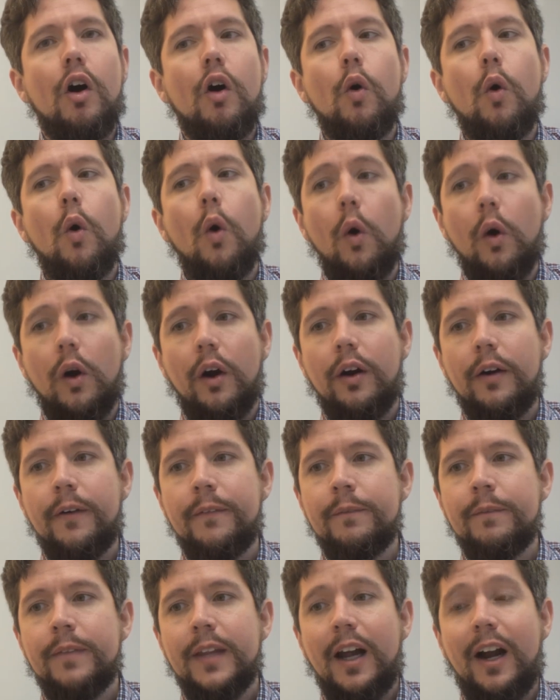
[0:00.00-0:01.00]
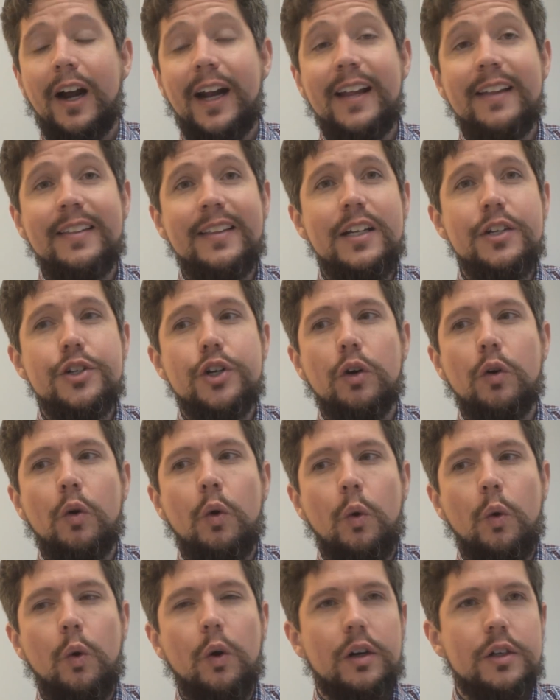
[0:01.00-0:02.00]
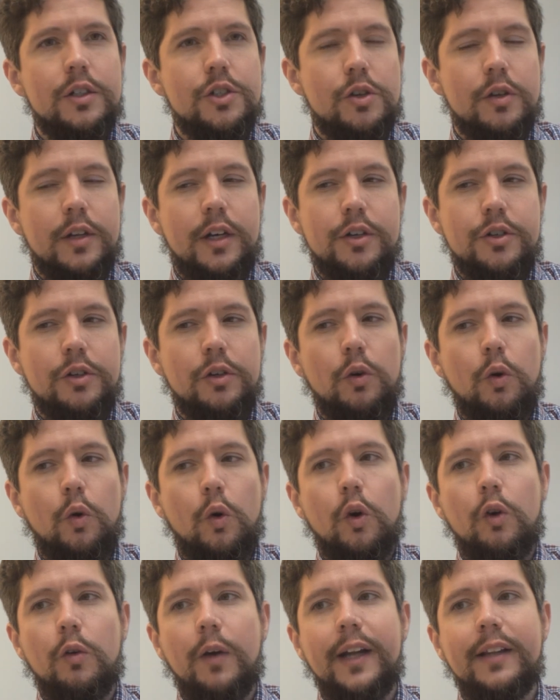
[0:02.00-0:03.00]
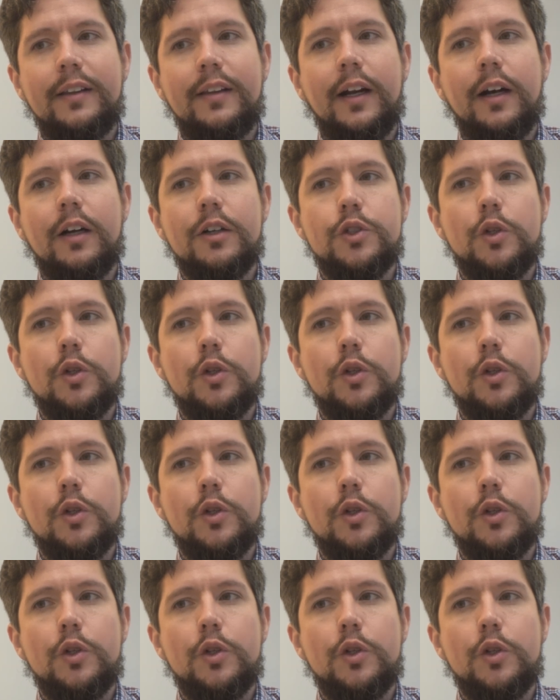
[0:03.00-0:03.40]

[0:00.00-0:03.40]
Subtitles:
Or, right, and these are ors, so there's an or right there.